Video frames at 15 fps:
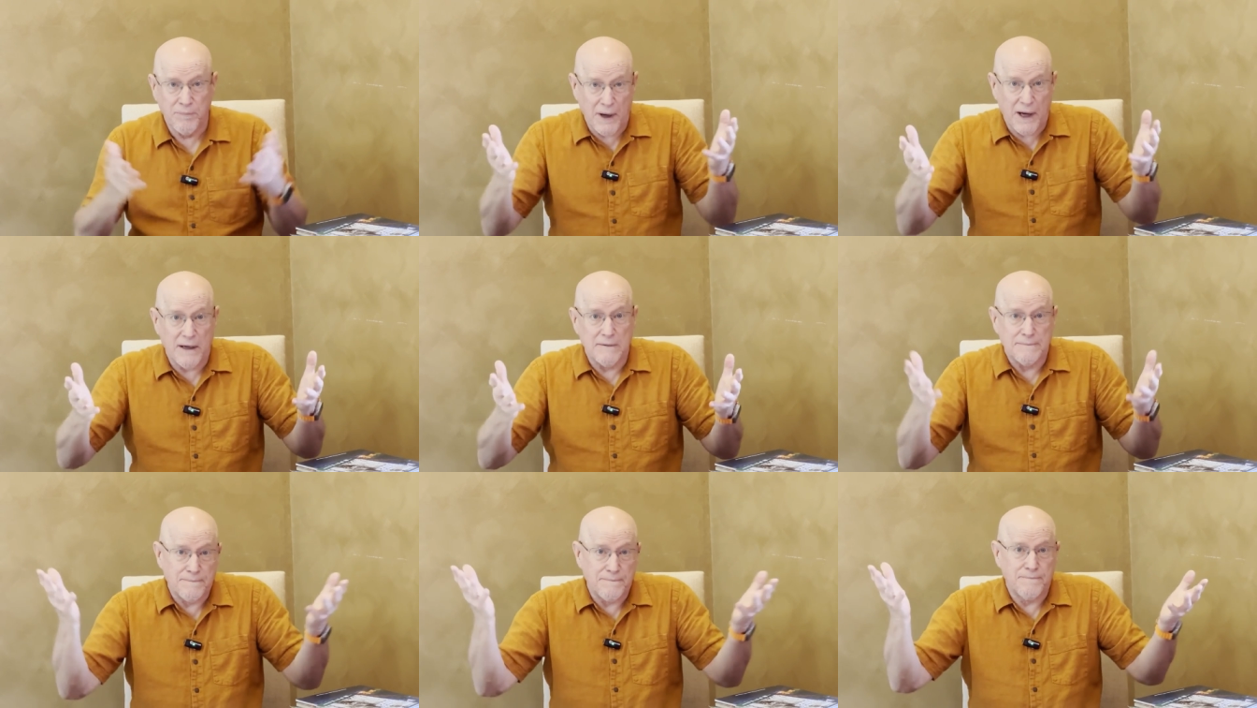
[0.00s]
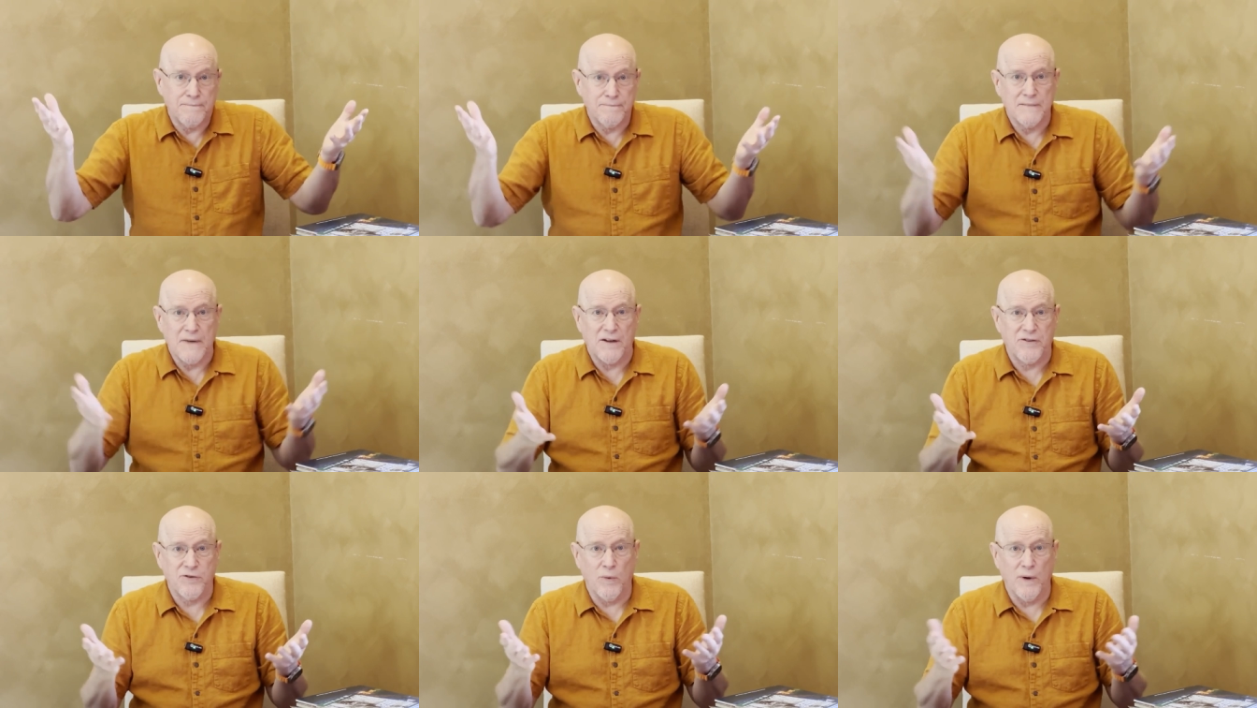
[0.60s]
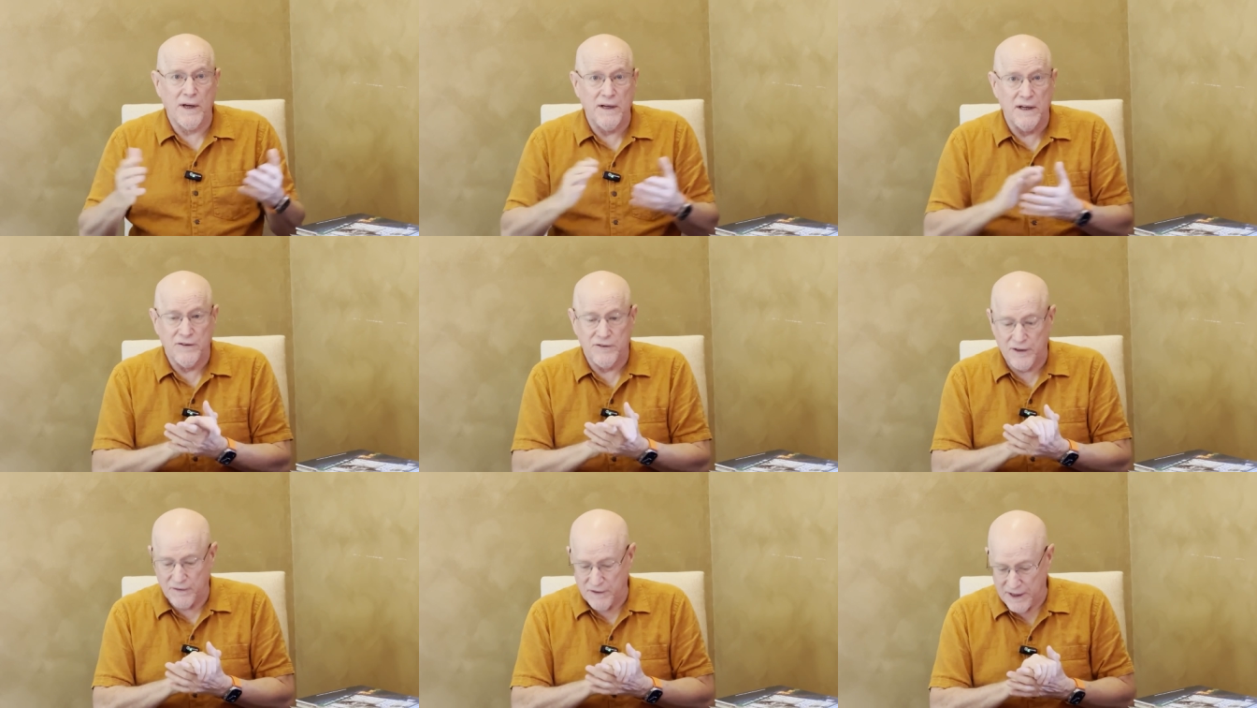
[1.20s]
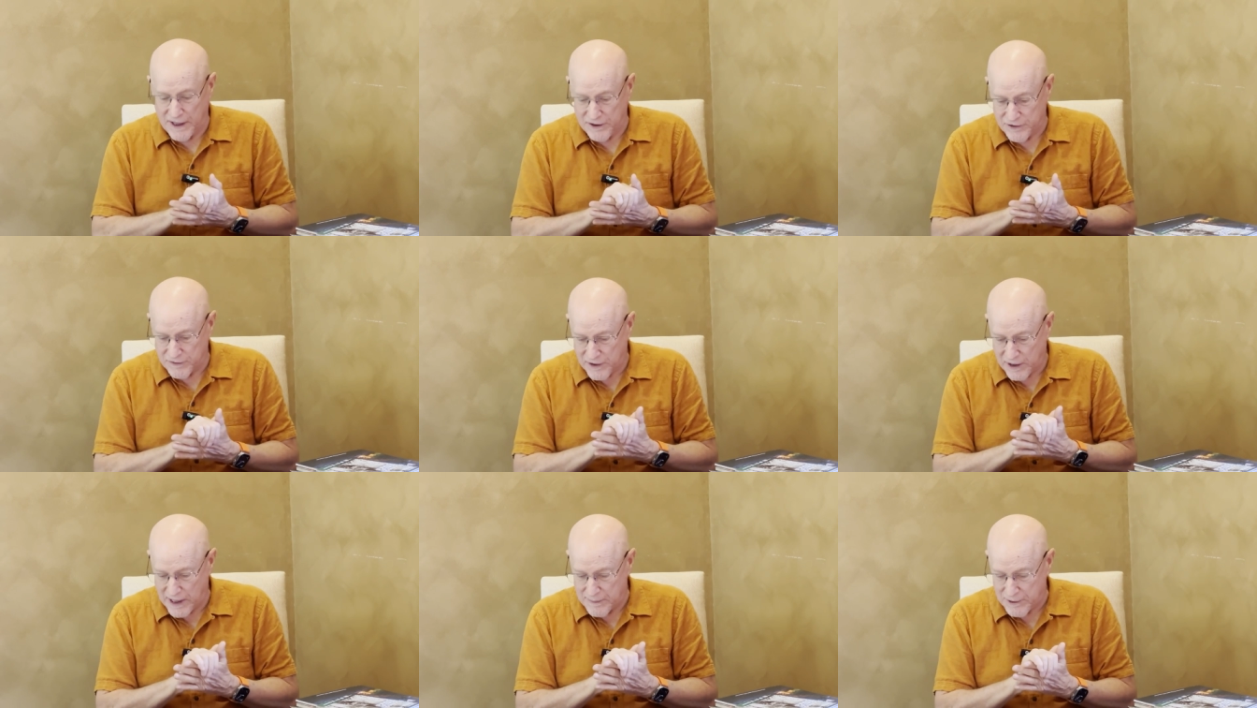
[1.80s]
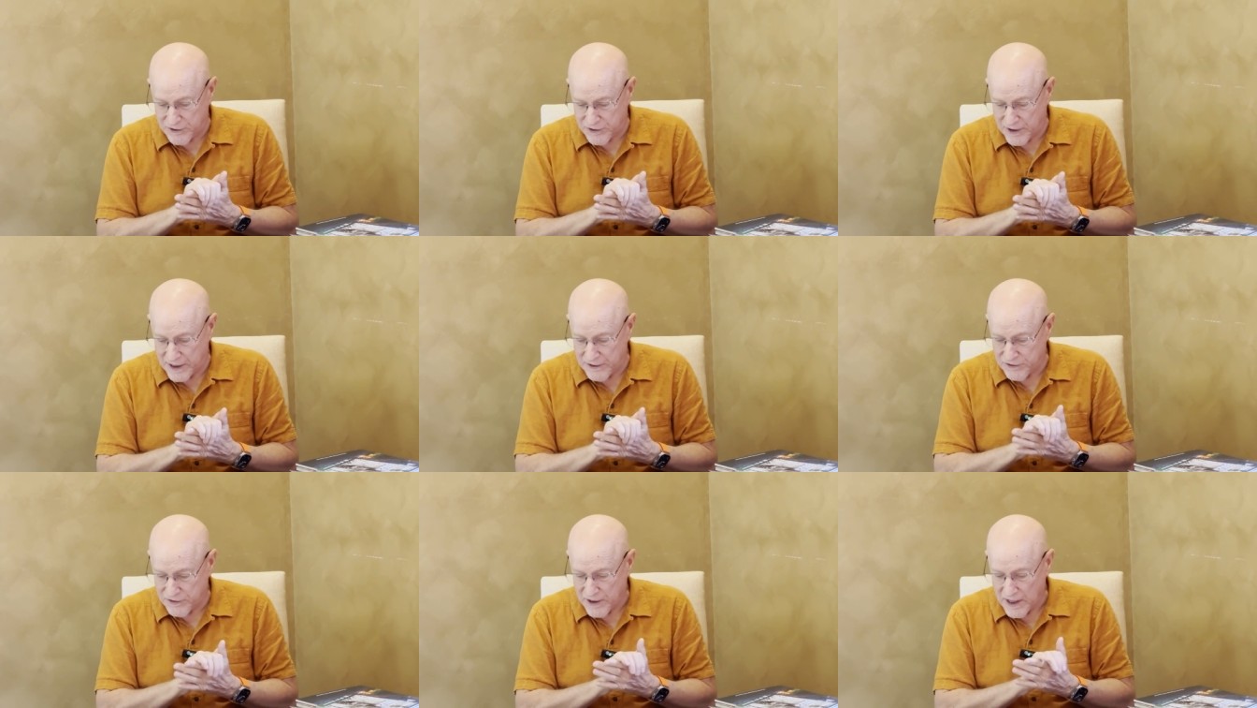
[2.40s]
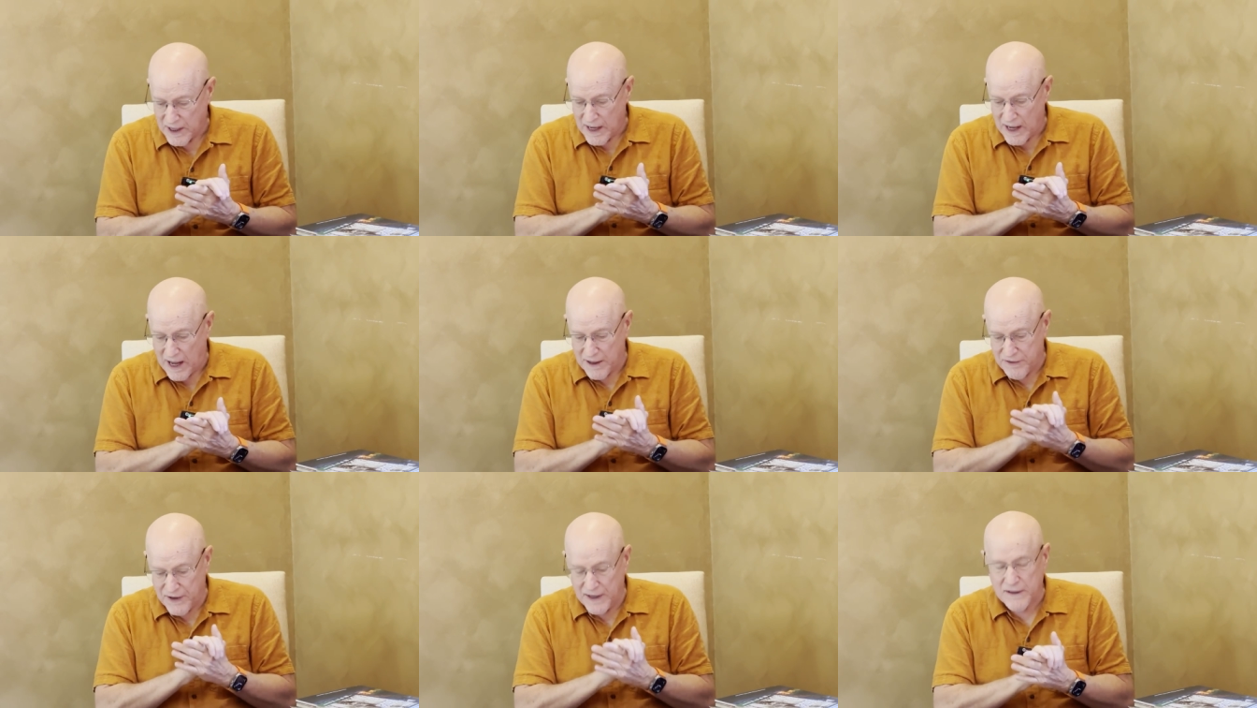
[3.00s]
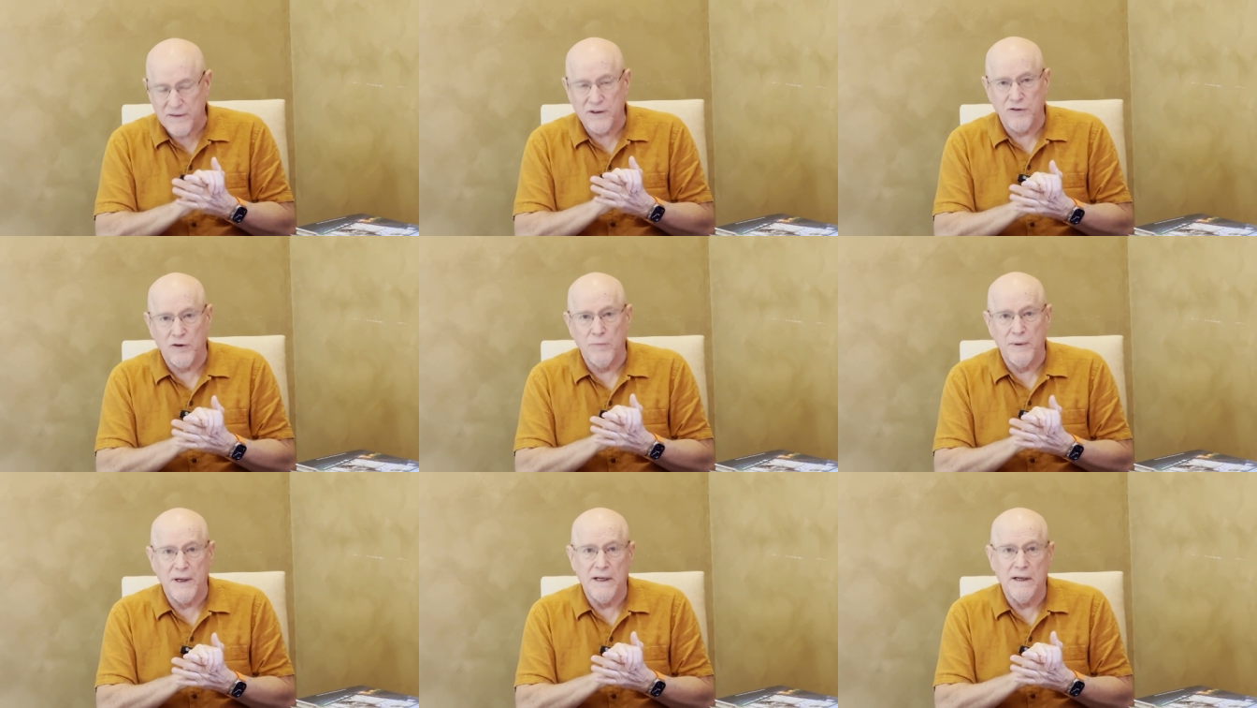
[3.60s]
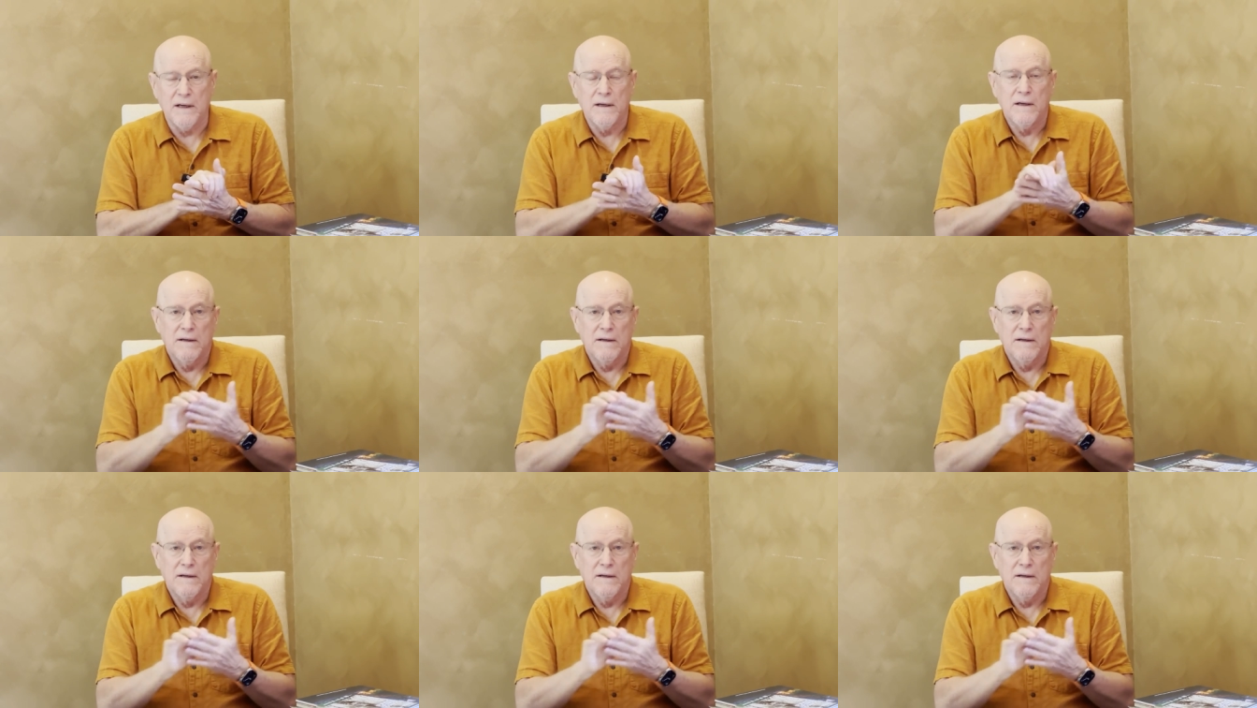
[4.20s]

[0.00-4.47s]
But that's the way it is in the days of climate change. I think this will be